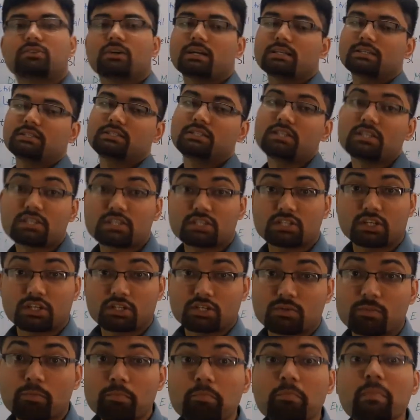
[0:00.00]

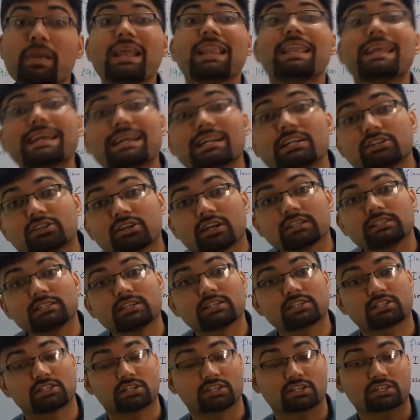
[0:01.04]
transistors, million
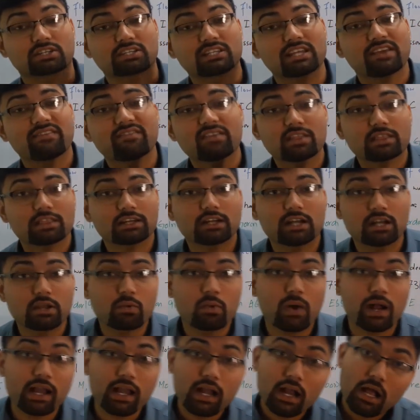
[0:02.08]
transistors,
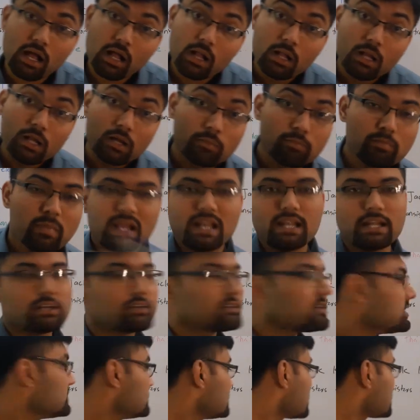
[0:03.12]
731 million
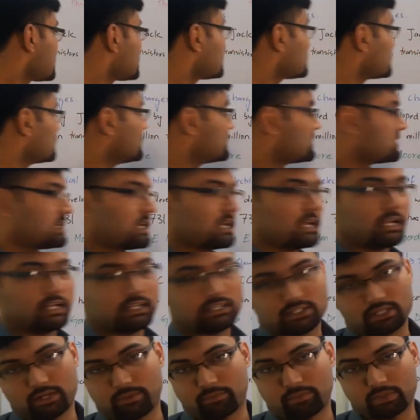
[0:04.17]
transistors on a single
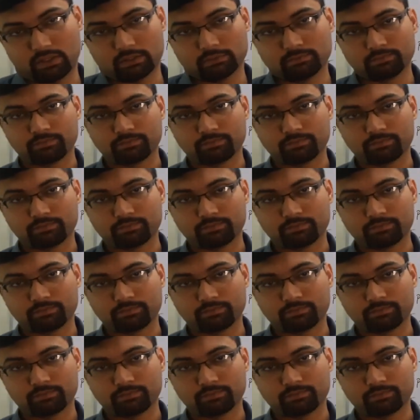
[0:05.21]
chip.